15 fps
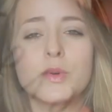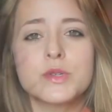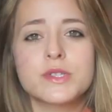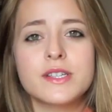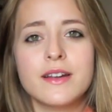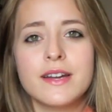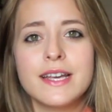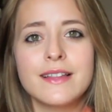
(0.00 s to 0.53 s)
or
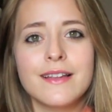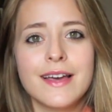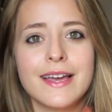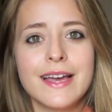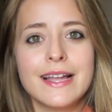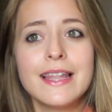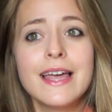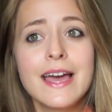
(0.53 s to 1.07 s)
sunny
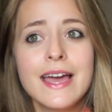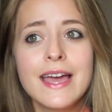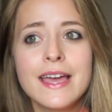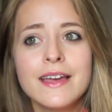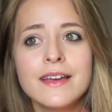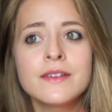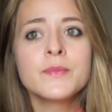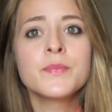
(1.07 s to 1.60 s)
like
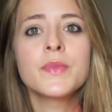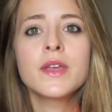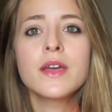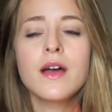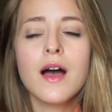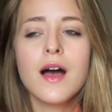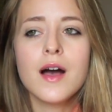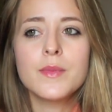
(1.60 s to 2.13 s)
LA.
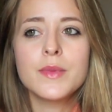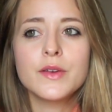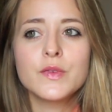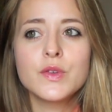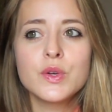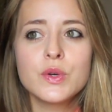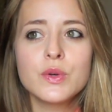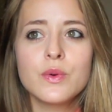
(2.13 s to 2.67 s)

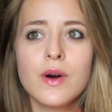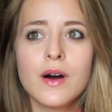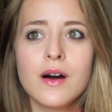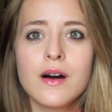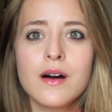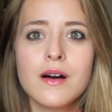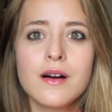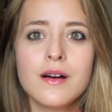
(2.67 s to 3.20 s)
If you
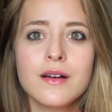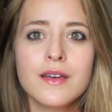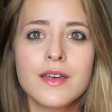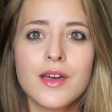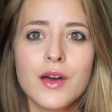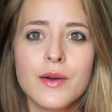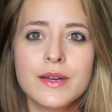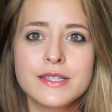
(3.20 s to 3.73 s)
are
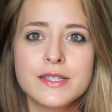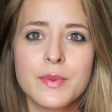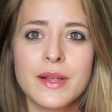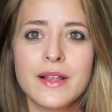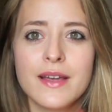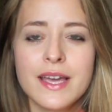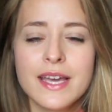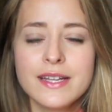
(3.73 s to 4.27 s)
going to
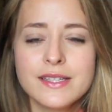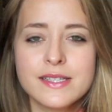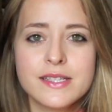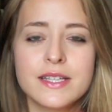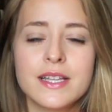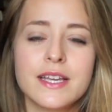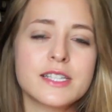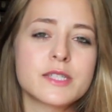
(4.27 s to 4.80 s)
be like
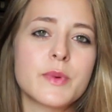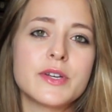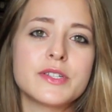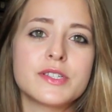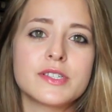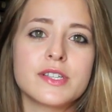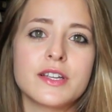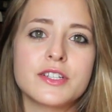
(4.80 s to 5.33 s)
instantly
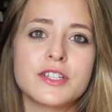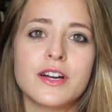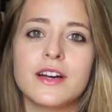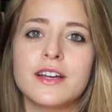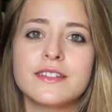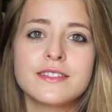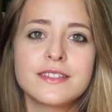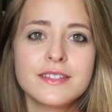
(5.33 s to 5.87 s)
exposed to
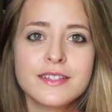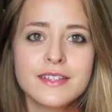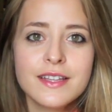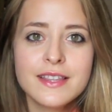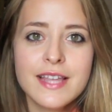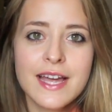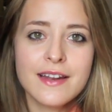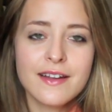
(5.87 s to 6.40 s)
sunshine,
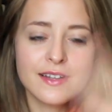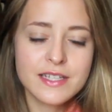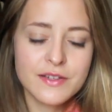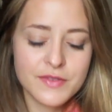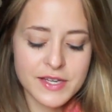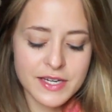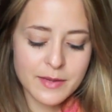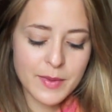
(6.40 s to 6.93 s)
then I
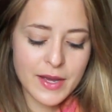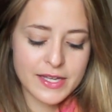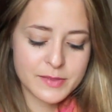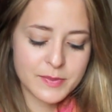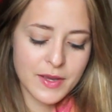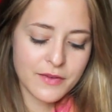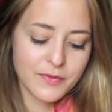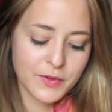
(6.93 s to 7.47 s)
definitely need my
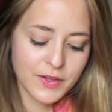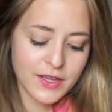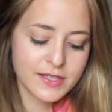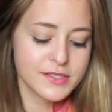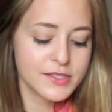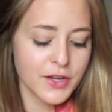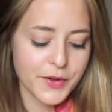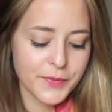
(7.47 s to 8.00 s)
SPF on
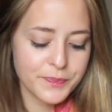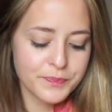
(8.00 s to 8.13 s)
there. So